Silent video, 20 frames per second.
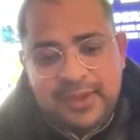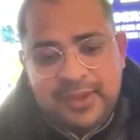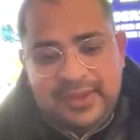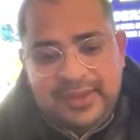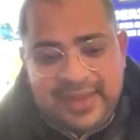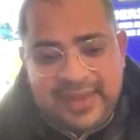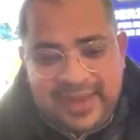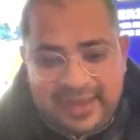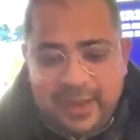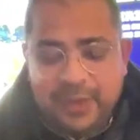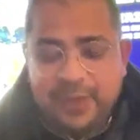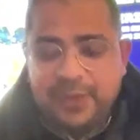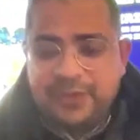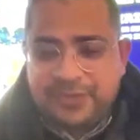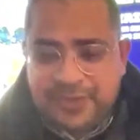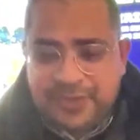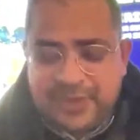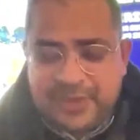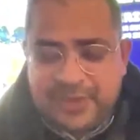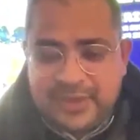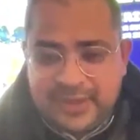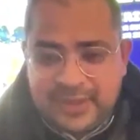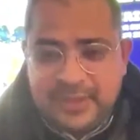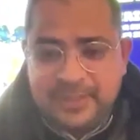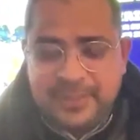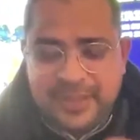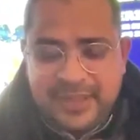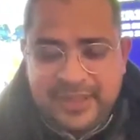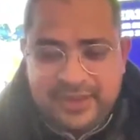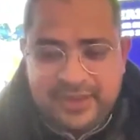get out of it
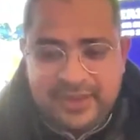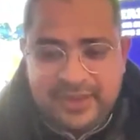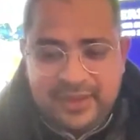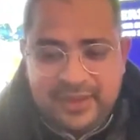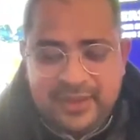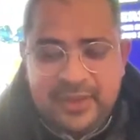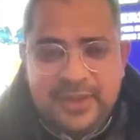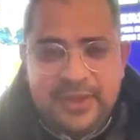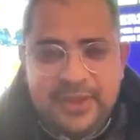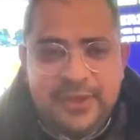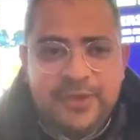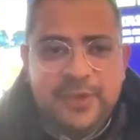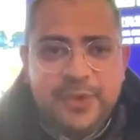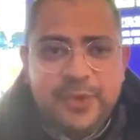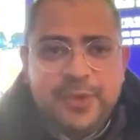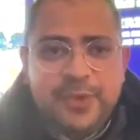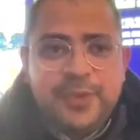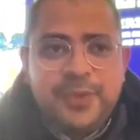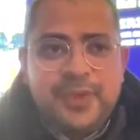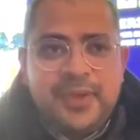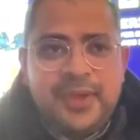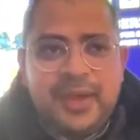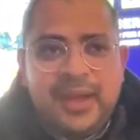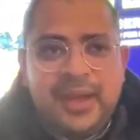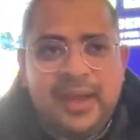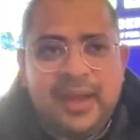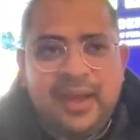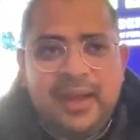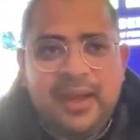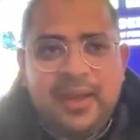completely. So,
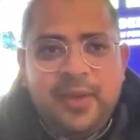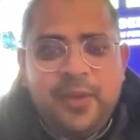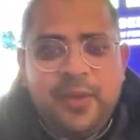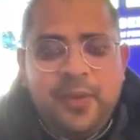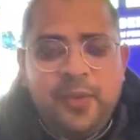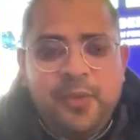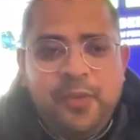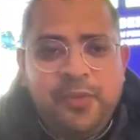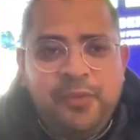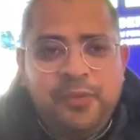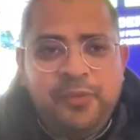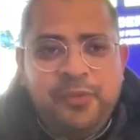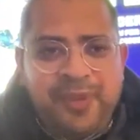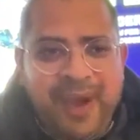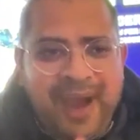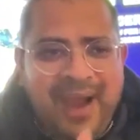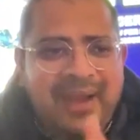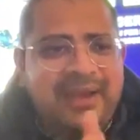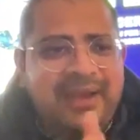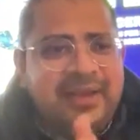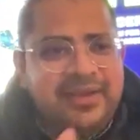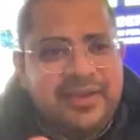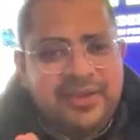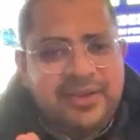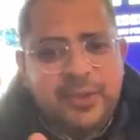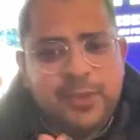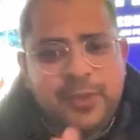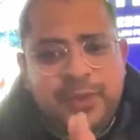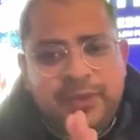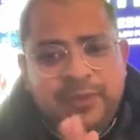why did they
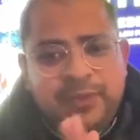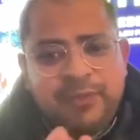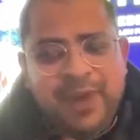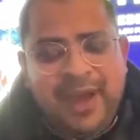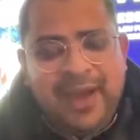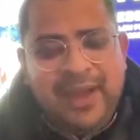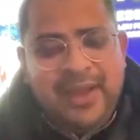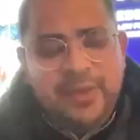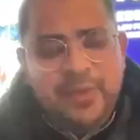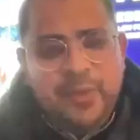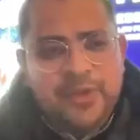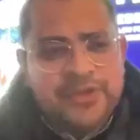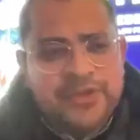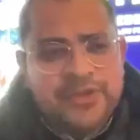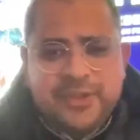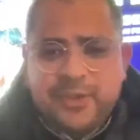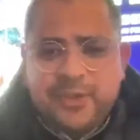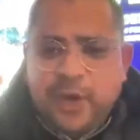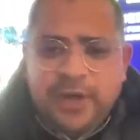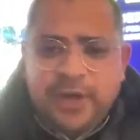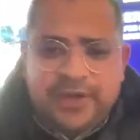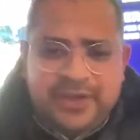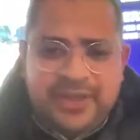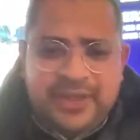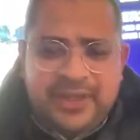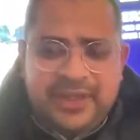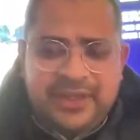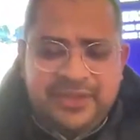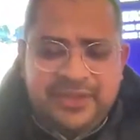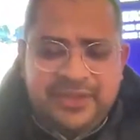do it? Why was it not
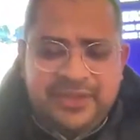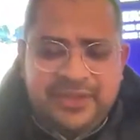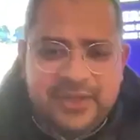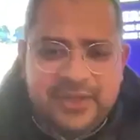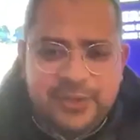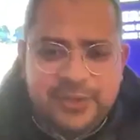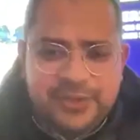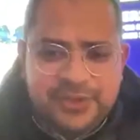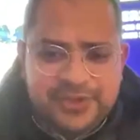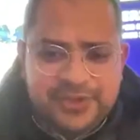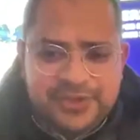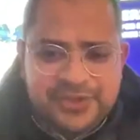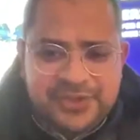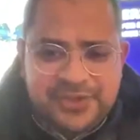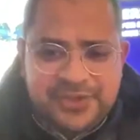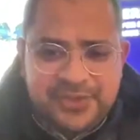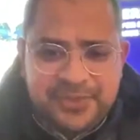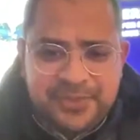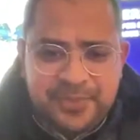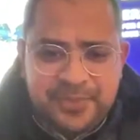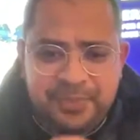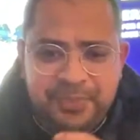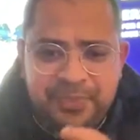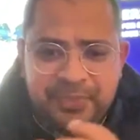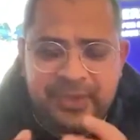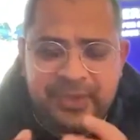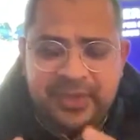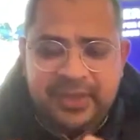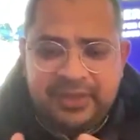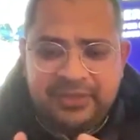easier to just
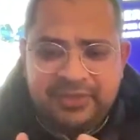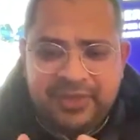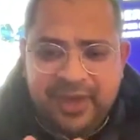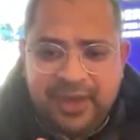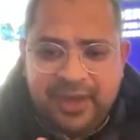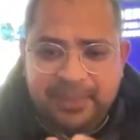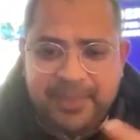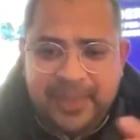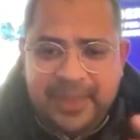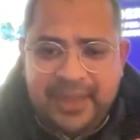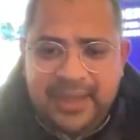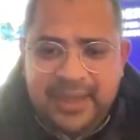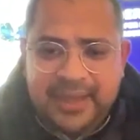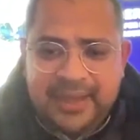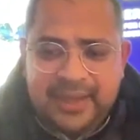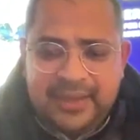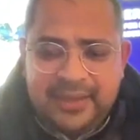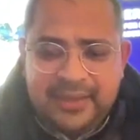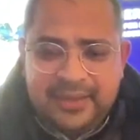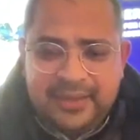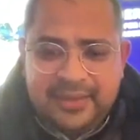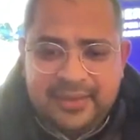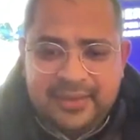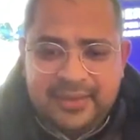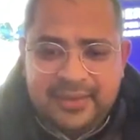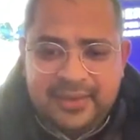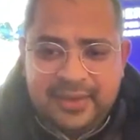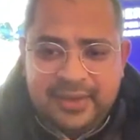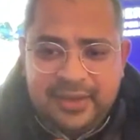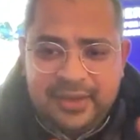give up and
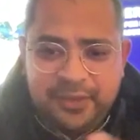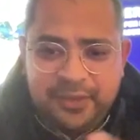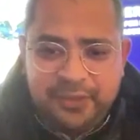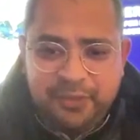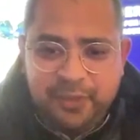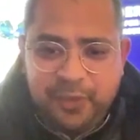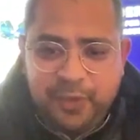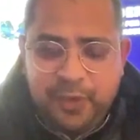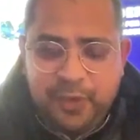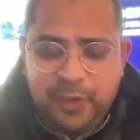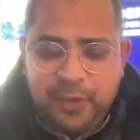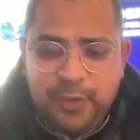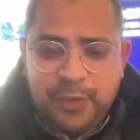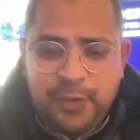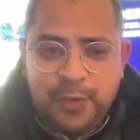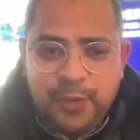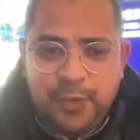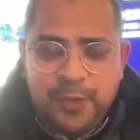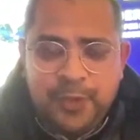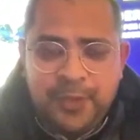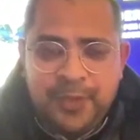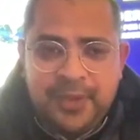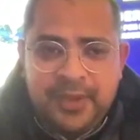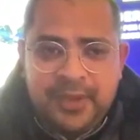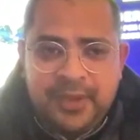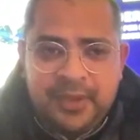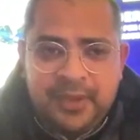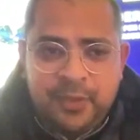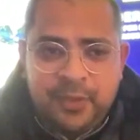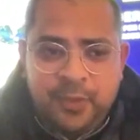follow
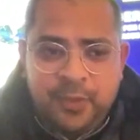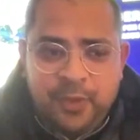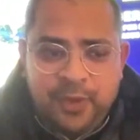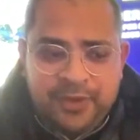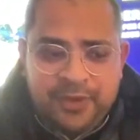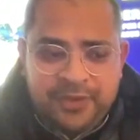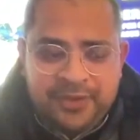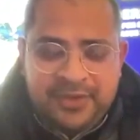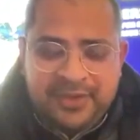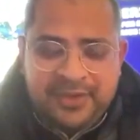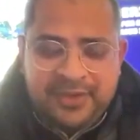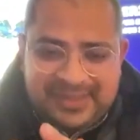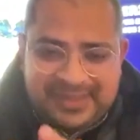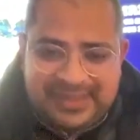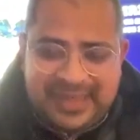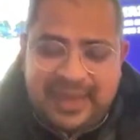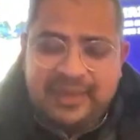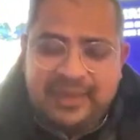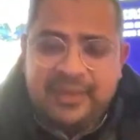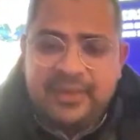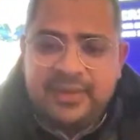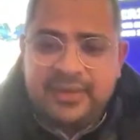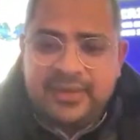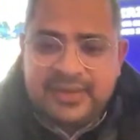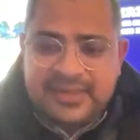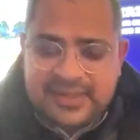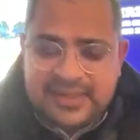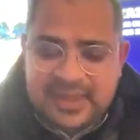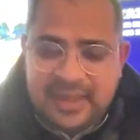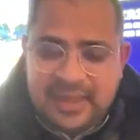what the standard
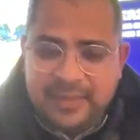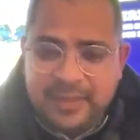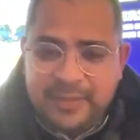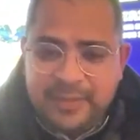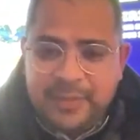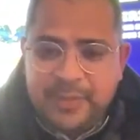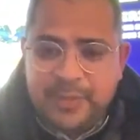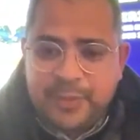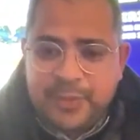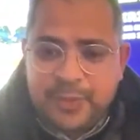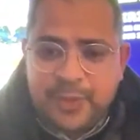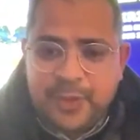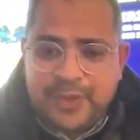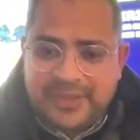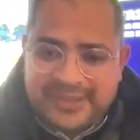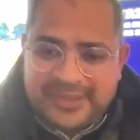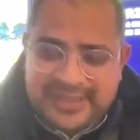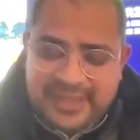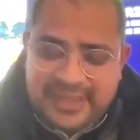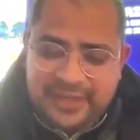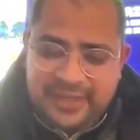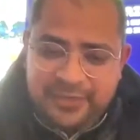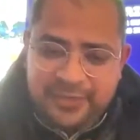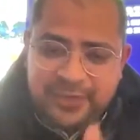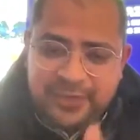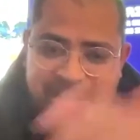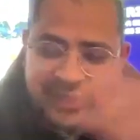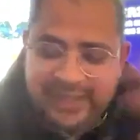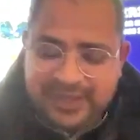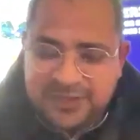Islamic protocol said for
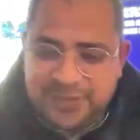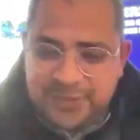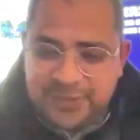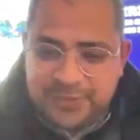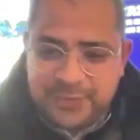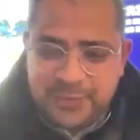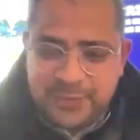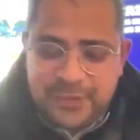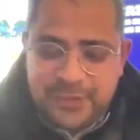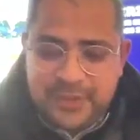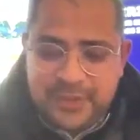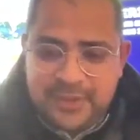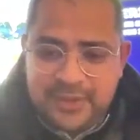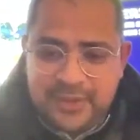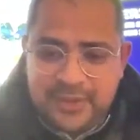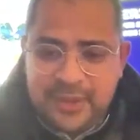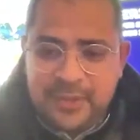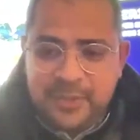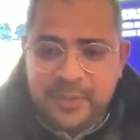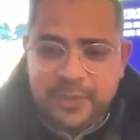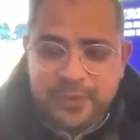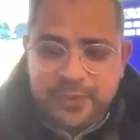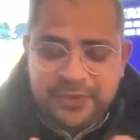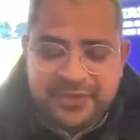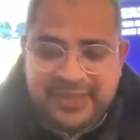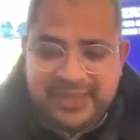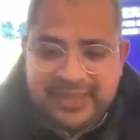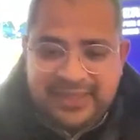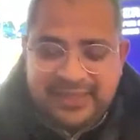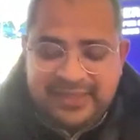the rest of the world? Because
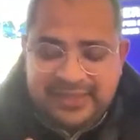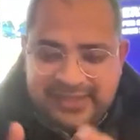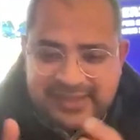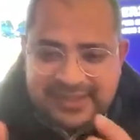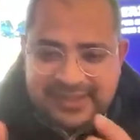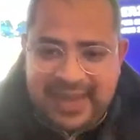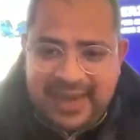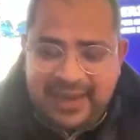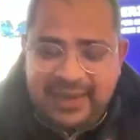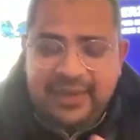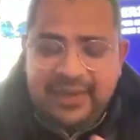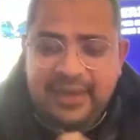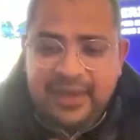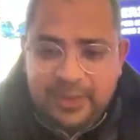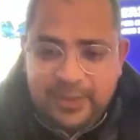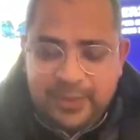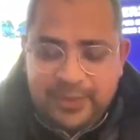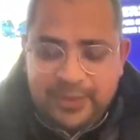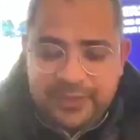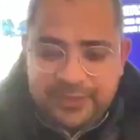they just stand out